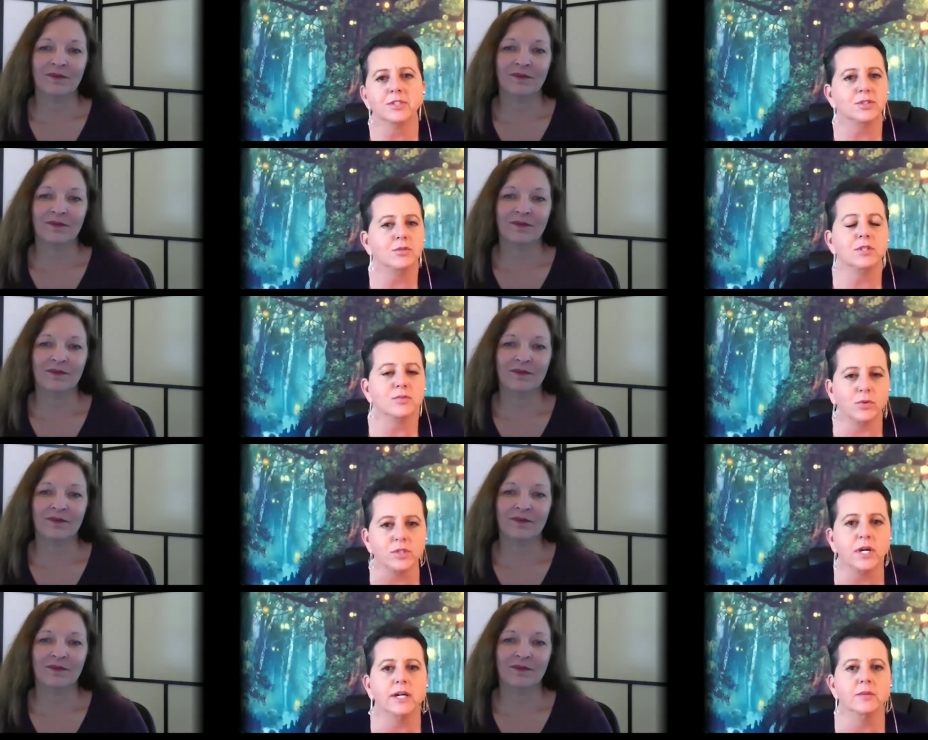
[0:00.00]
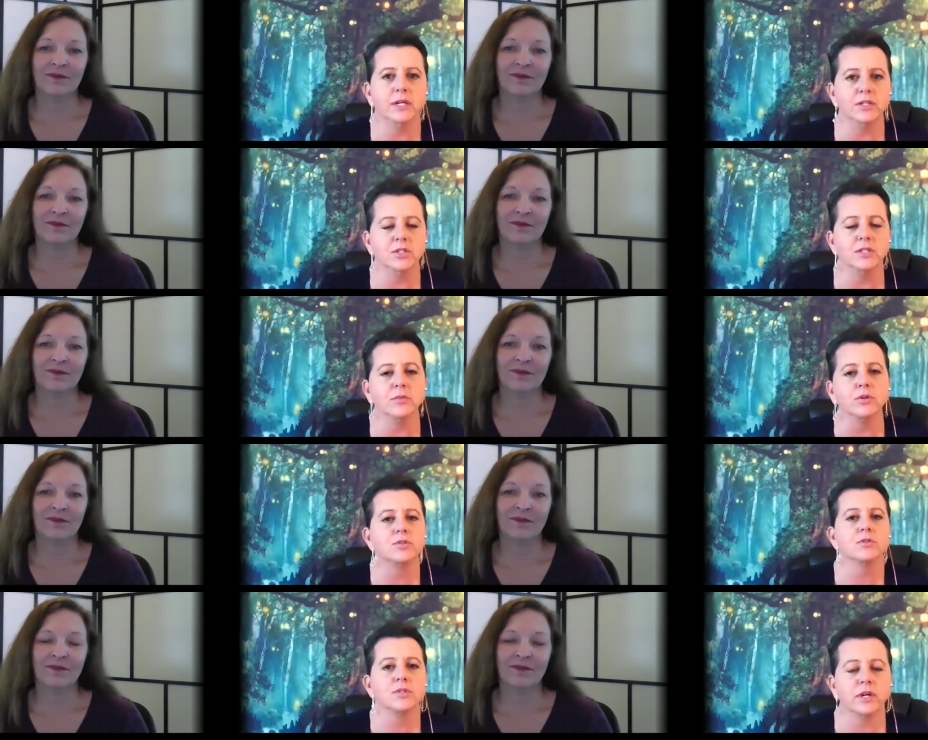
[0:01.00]
Speaker 1: just do this full time and just
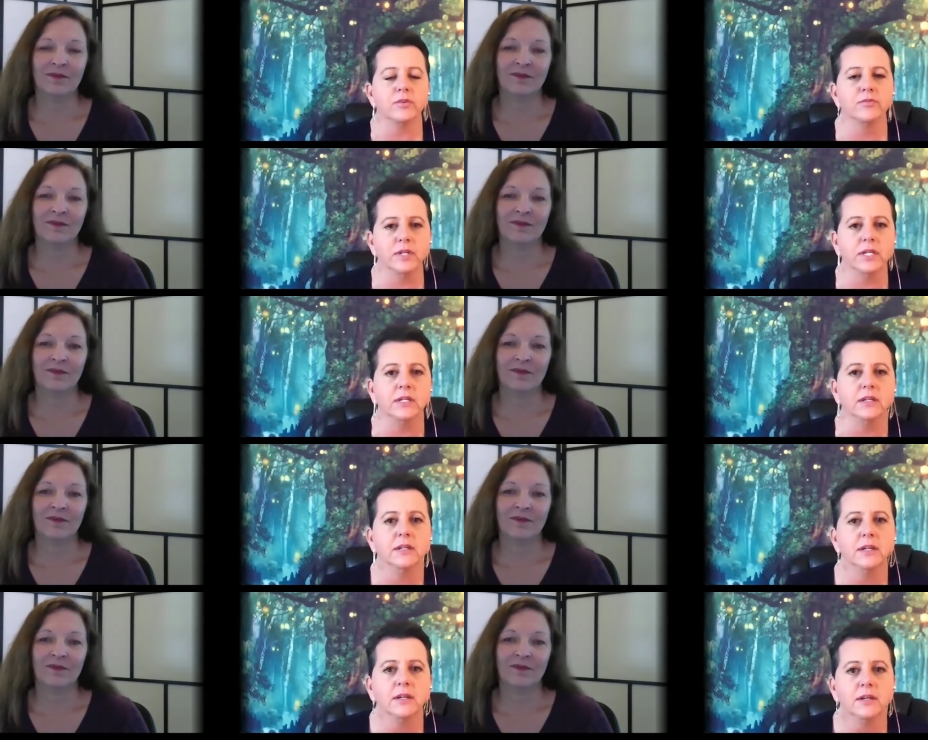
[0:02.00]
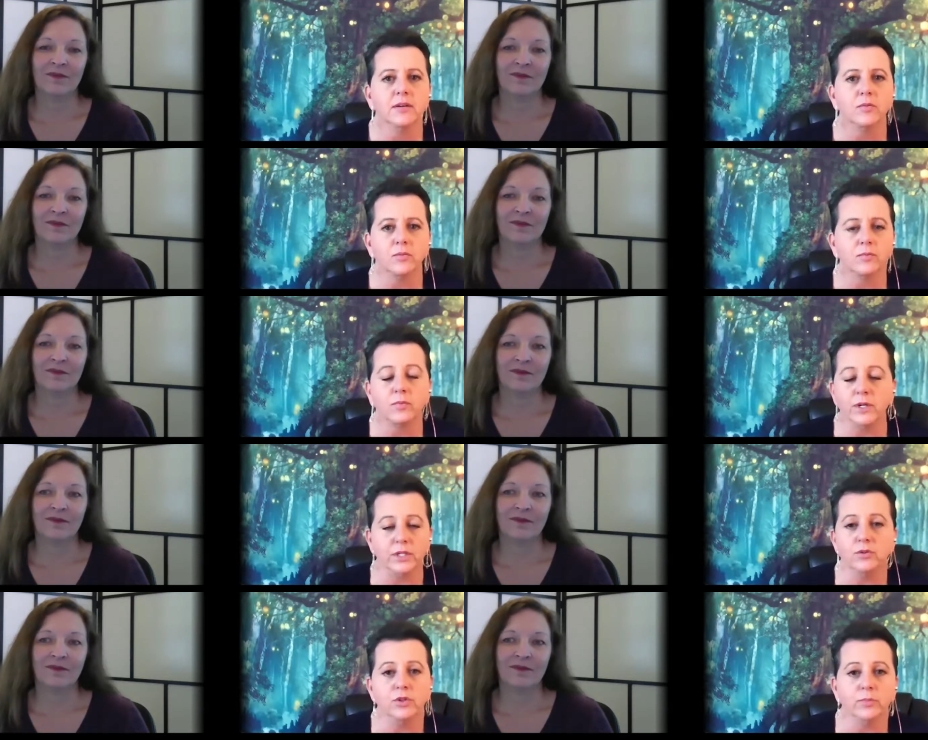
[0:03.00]
immerse yourself in
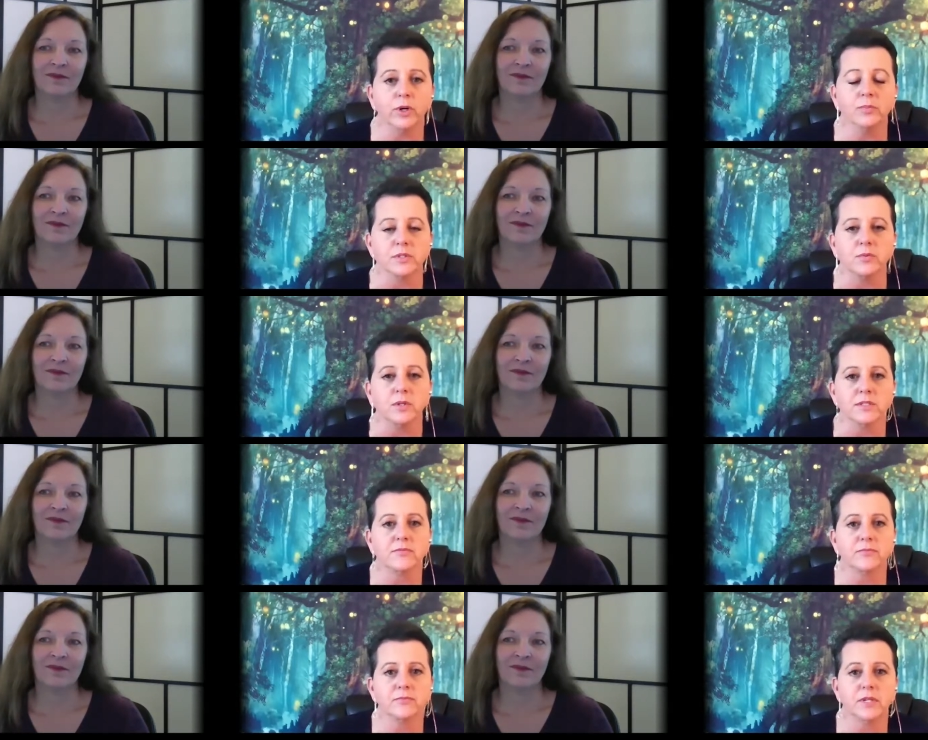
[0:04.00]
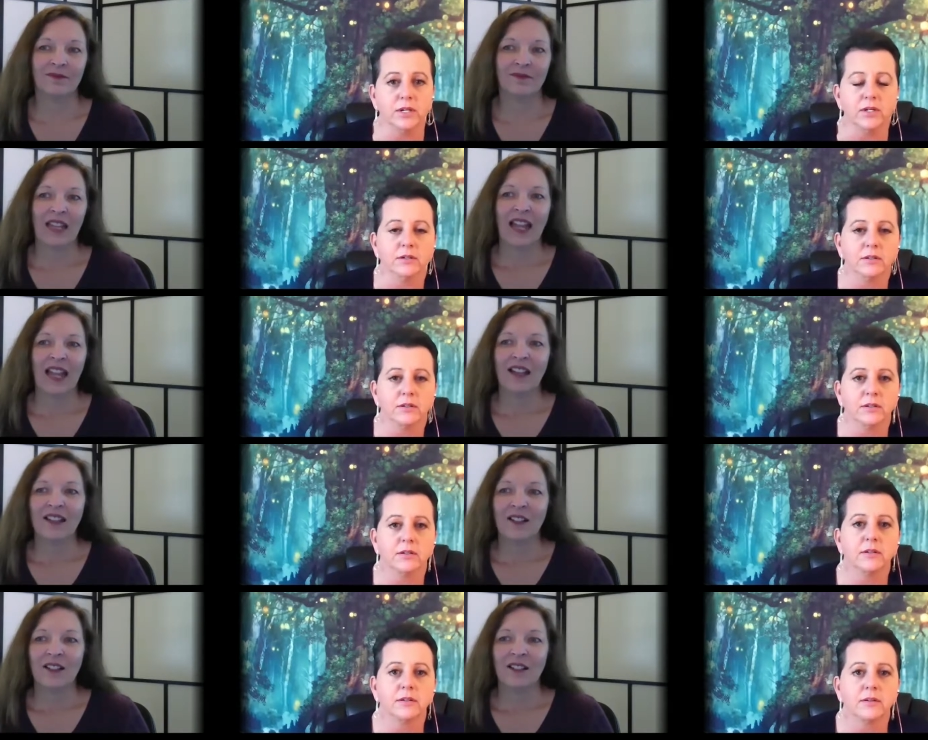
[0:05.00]
what you knew your purpose was here?
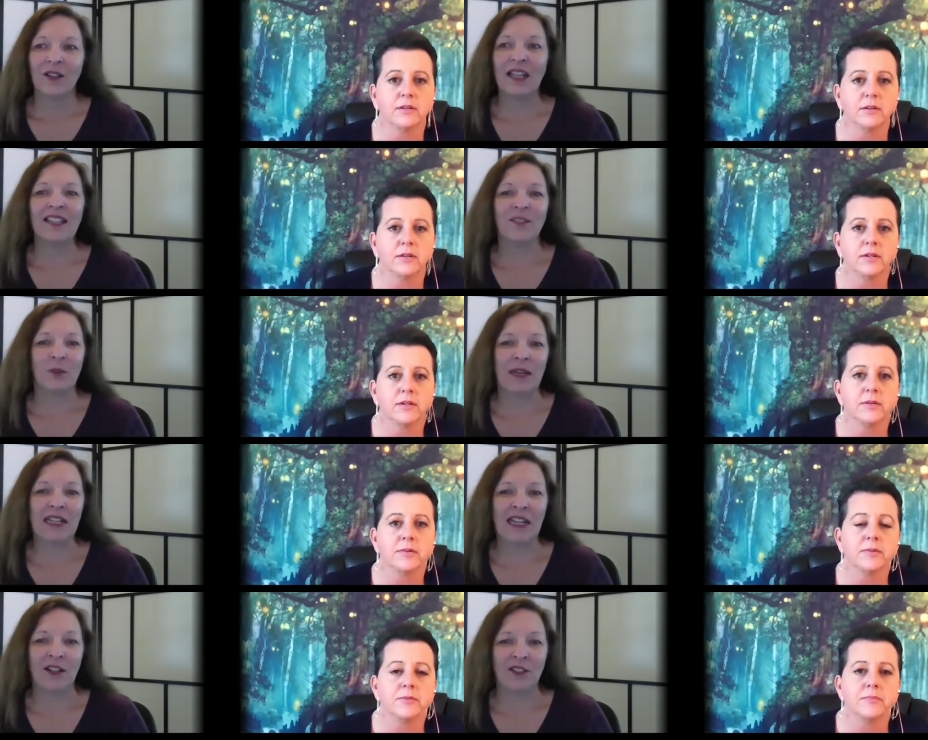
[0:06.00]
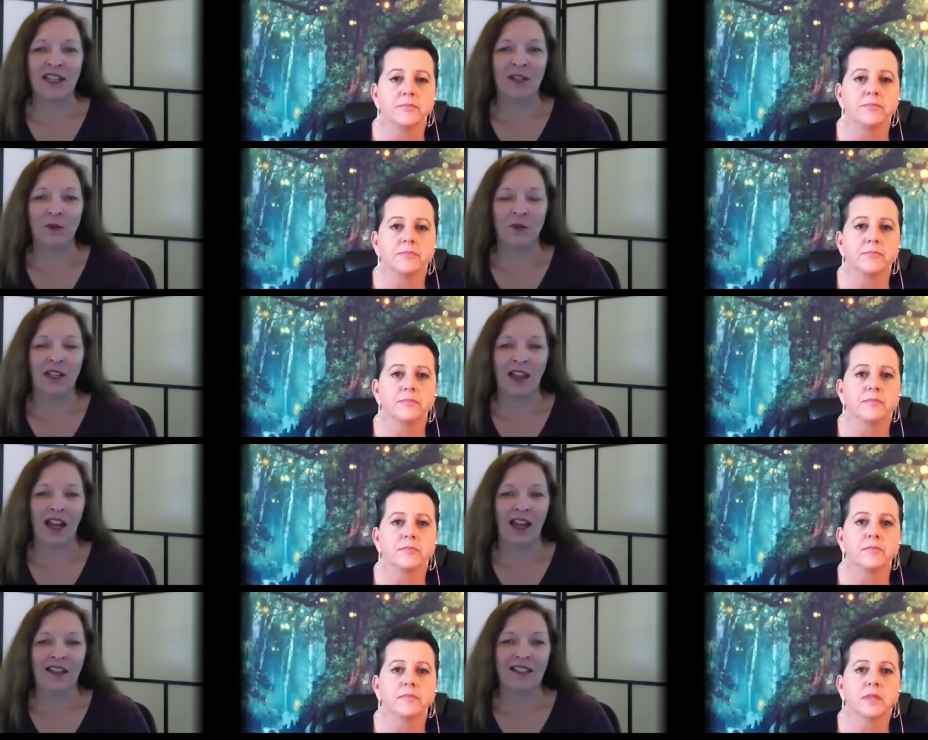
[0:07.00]
Speaker 2: I guess for many years I didn't
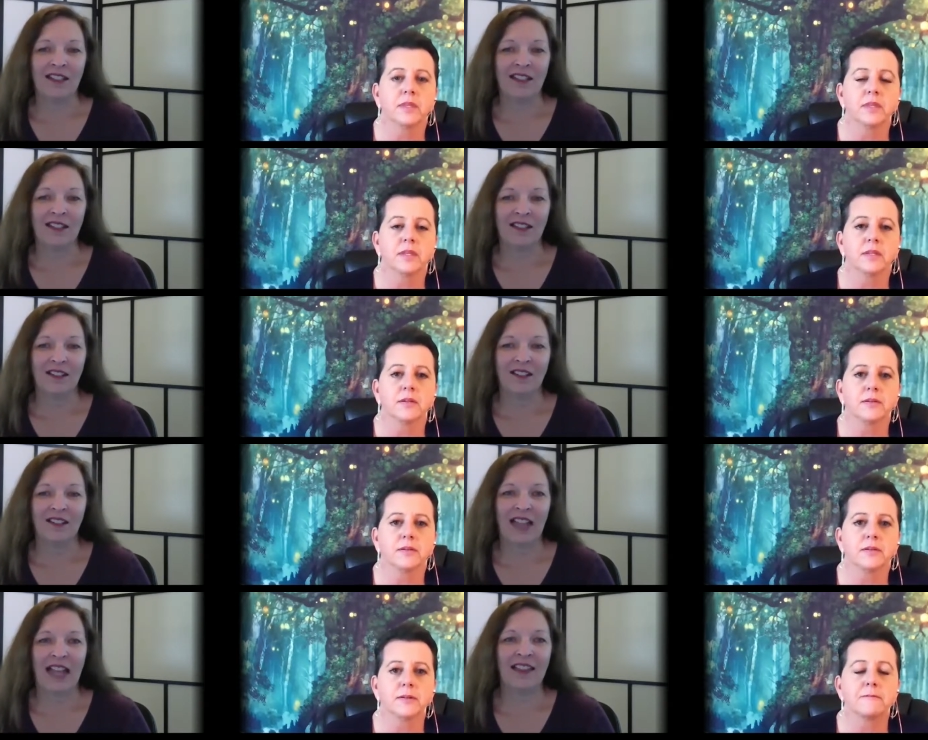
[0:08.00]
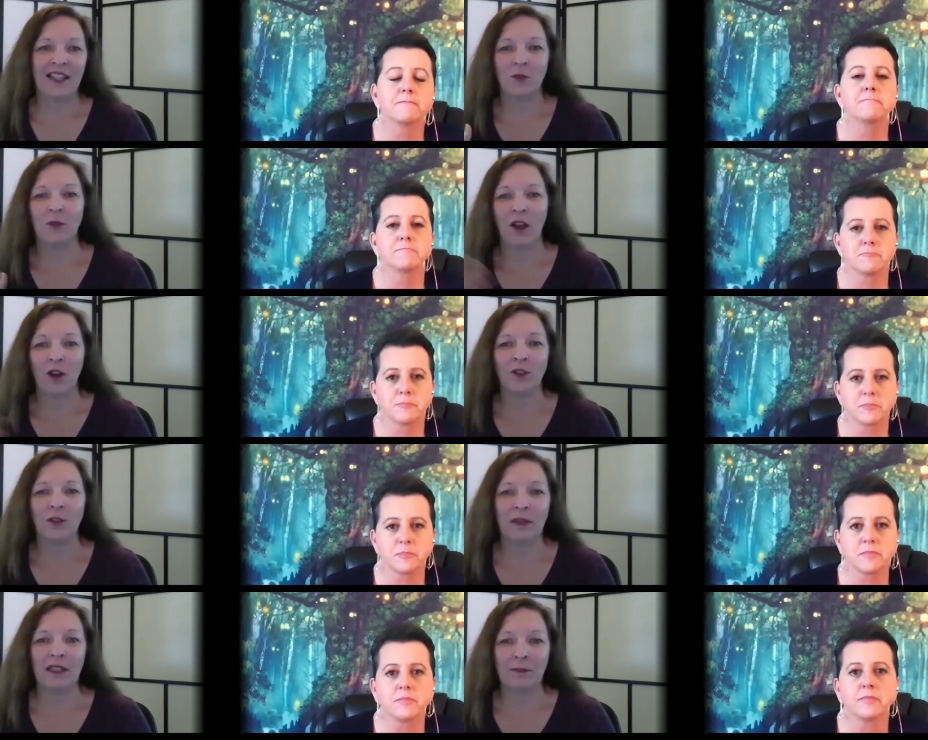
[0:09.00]
realize that this would
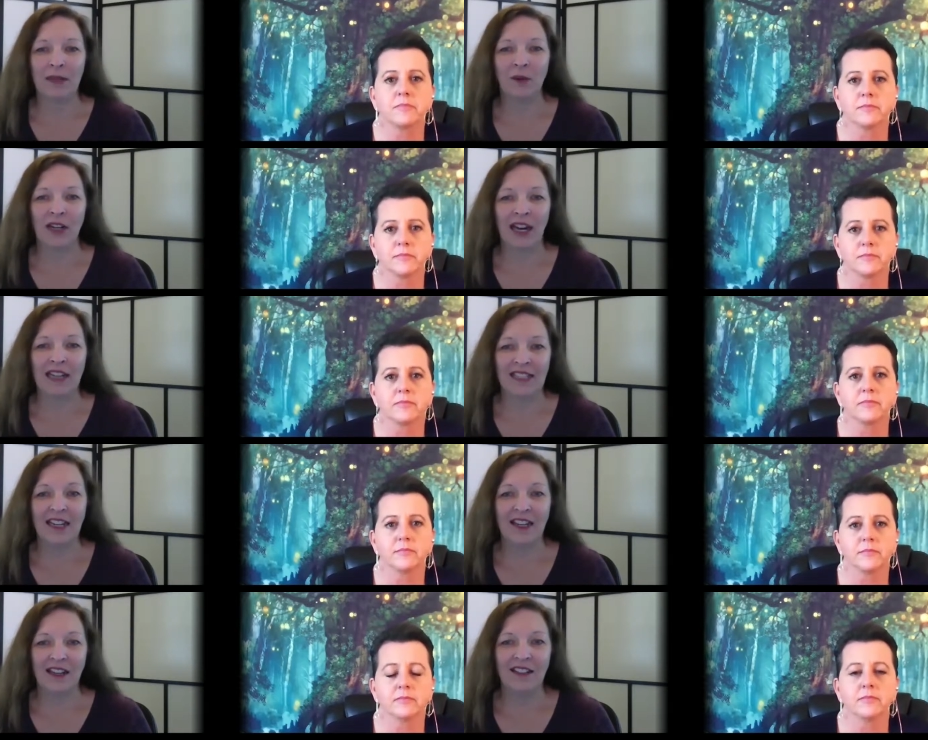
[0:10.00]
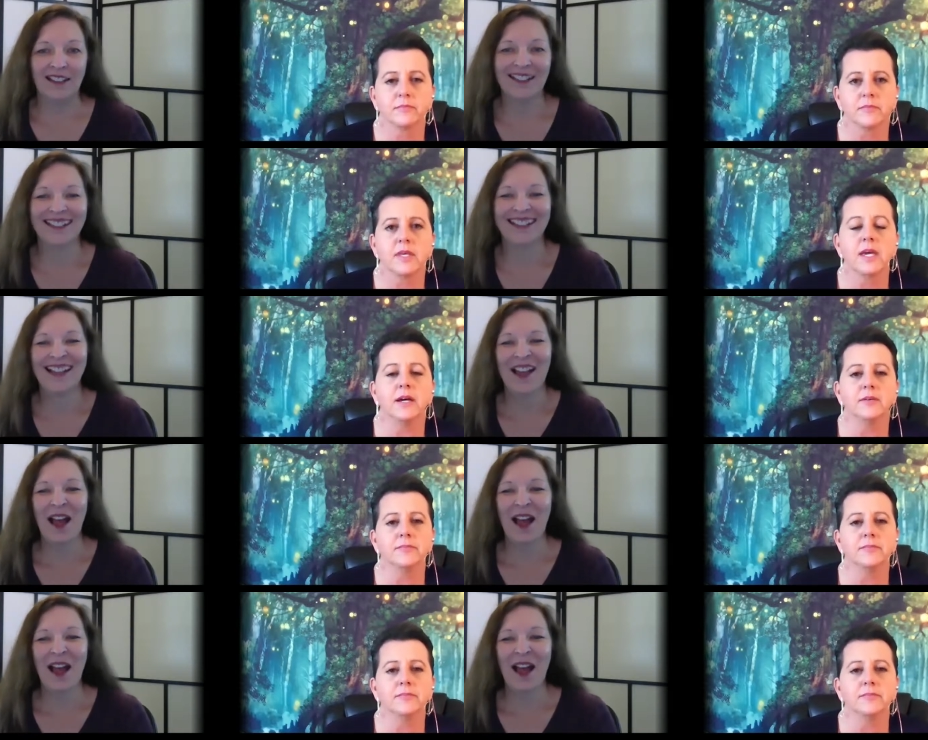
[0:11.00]
ultimately be what I did. Yeah.